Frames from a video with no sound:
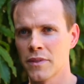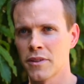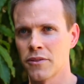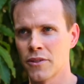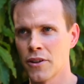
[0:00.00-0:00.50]

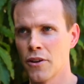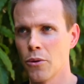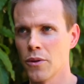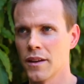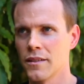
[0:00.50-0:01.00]
to
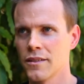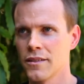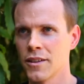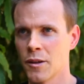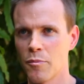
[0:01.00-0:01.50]
know that
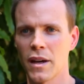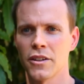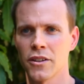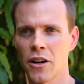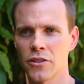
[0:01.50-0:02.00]
you can
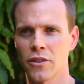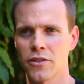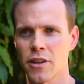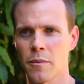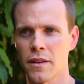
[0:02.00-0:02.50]
bet your house
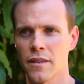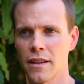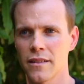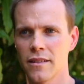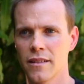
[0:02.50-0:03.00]
on something
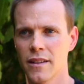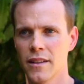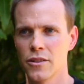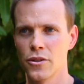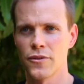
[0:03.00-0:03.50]
that
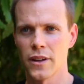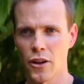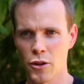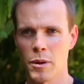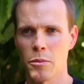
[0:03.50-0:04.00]
you feel
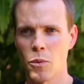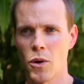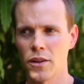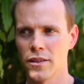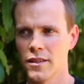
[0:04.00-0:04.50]
other people
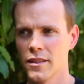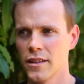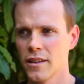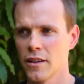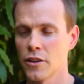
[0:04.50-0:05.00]
want,
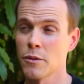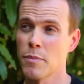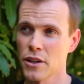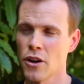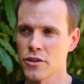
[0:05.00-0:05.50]
or you can
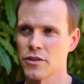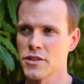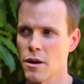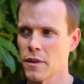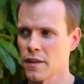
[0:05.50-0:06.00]
bet your house on
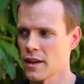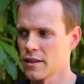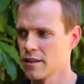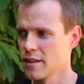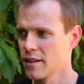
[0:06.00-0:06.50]
something
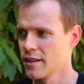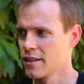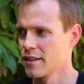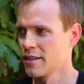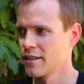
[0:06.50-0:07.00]
that
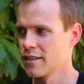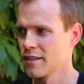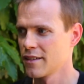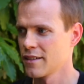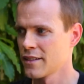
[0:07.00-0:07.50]

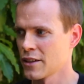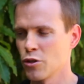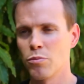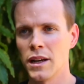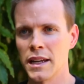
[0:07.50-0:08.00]

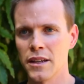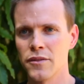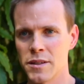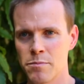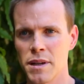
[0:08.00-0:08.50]
you
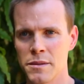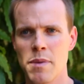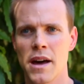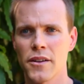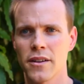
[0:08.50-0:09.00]
believe is
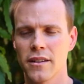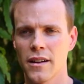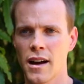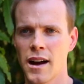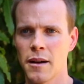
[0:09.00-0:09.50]
better.
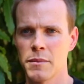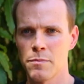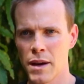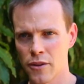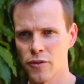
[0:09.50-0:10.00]
It's
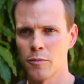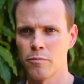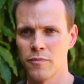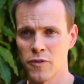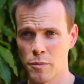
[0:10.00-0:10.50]
better for
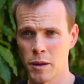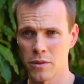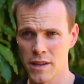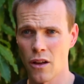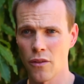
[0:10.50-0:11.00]

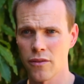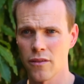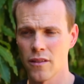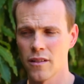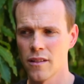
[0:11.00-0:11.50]
people's health,